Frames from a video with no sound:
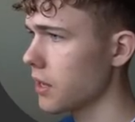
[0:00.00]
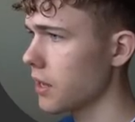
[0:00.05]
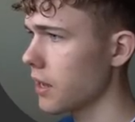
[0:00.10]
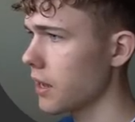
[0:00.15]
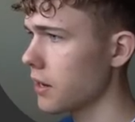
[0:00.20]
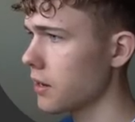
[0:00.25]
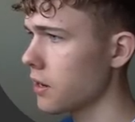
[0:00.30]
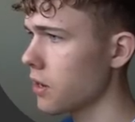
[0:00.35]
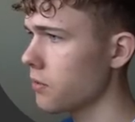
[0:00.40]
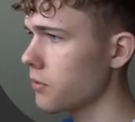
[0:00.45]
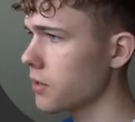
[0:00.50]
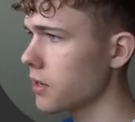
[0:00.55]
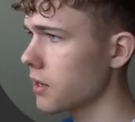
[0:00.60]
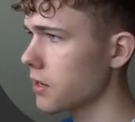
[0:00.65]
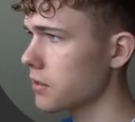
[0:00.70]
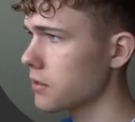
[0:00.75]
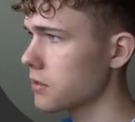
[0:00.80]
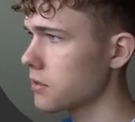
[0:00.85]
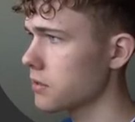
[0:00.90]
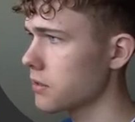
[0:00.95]
And now we
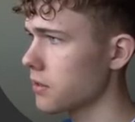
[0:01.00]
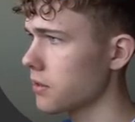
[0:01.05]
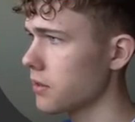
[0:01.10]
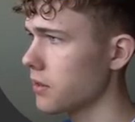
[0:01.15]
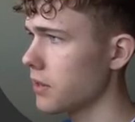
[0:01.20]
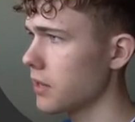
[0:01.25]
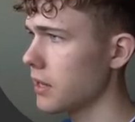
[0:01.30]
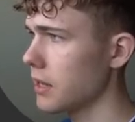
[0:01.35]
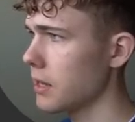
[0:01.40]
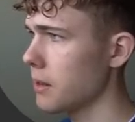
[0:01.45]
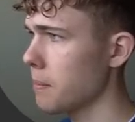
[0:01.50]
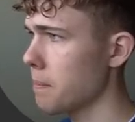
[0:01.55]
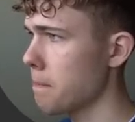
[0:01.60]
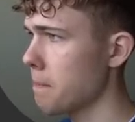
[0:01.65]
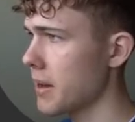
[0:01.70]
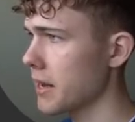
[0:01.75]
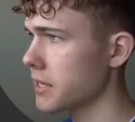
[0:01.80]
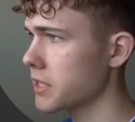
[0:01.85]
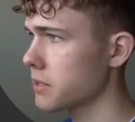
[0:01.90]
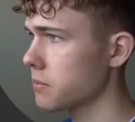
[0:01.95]
got the
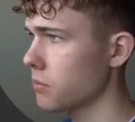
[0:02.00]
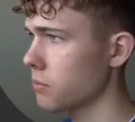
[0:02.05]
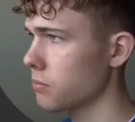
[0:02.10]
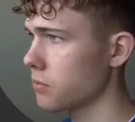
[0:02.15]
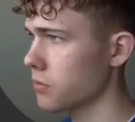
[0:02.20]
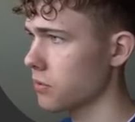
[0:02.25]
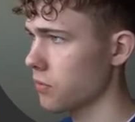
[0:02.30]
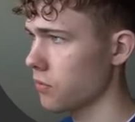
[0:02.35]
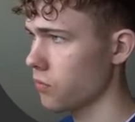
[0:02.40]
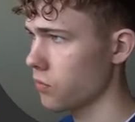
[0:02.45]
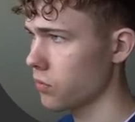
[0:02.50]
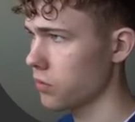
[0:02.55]
maximum